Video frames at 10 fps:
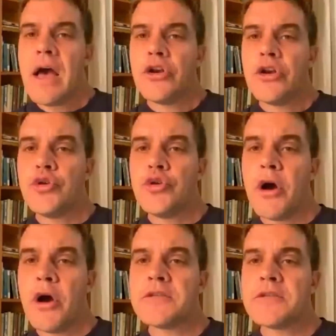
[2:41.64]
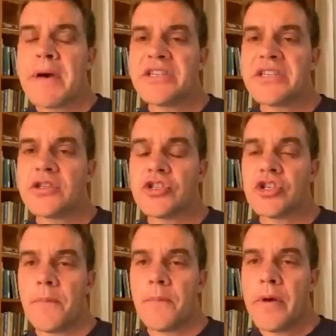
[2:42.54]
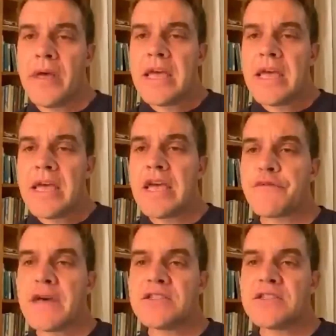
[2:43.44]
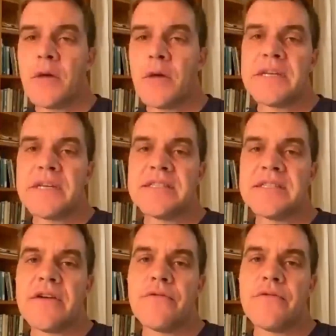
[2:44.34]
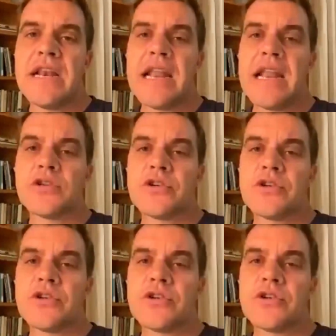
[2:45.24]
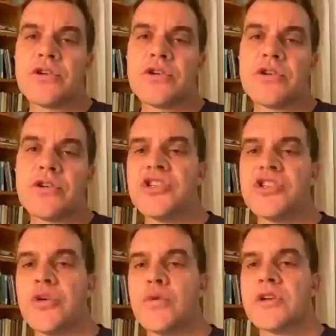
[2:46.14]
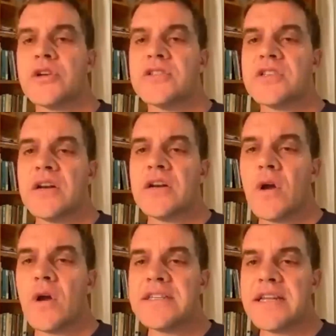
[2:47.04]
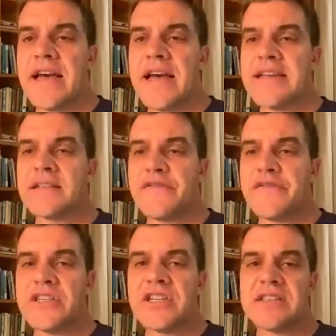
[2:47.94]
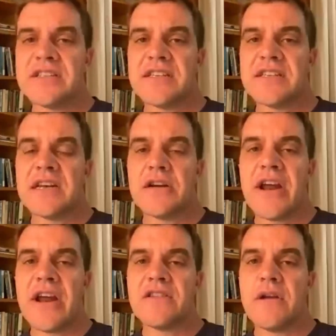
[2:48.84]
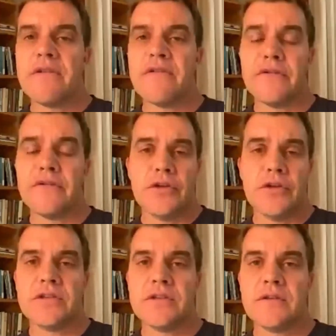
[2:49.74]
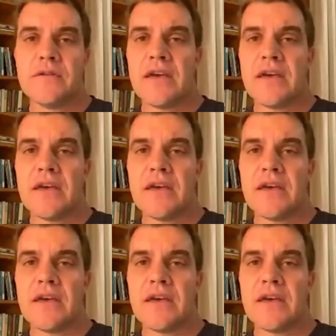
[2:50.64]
do most patients stop? If they stop, is there a relapse gradually over the next year or so in skin quality and nasal definition as the skin gradually reverts? Thank you.